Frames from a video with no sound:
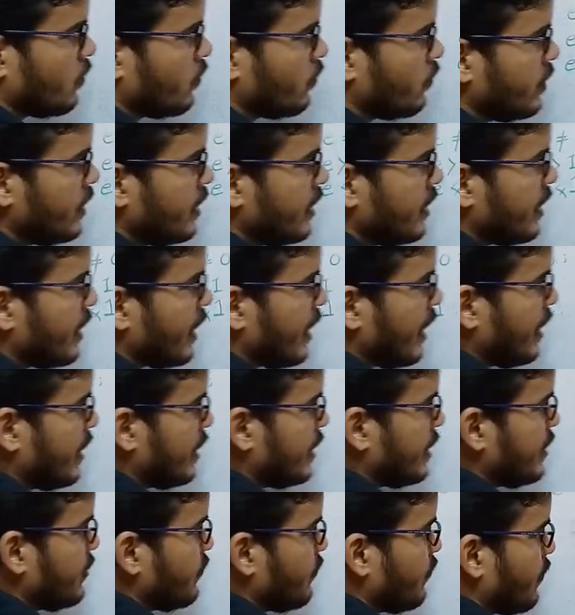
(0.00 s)
we
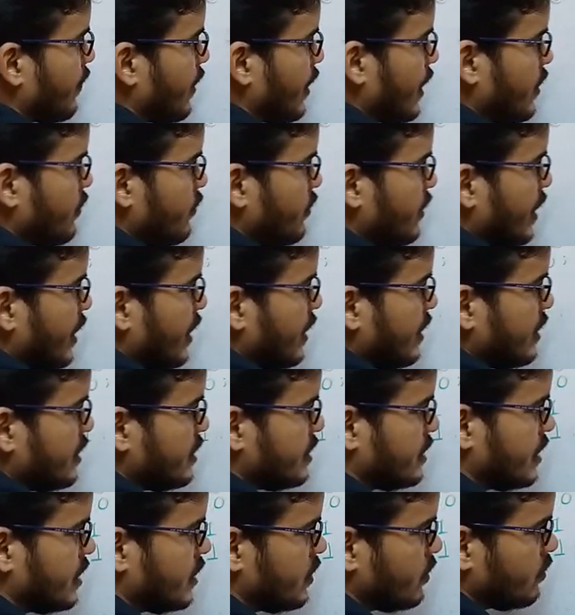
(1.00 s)
can
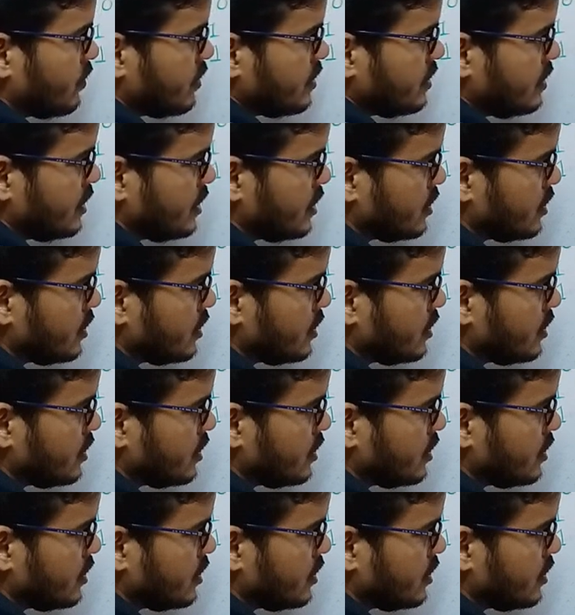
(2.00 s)
distinguish